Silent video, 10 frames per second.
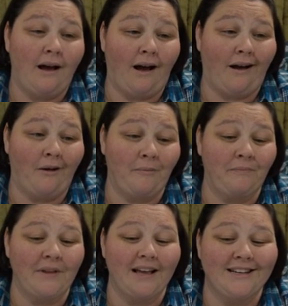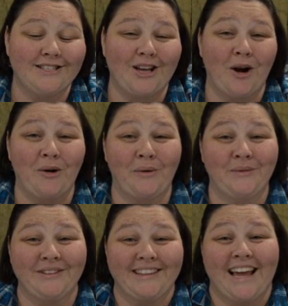
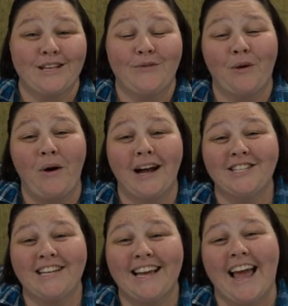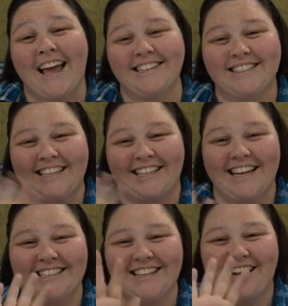So thanks for watching and see you
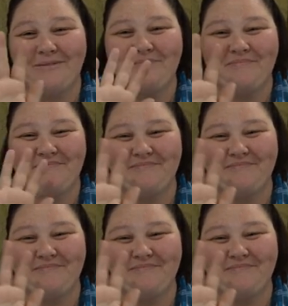next time.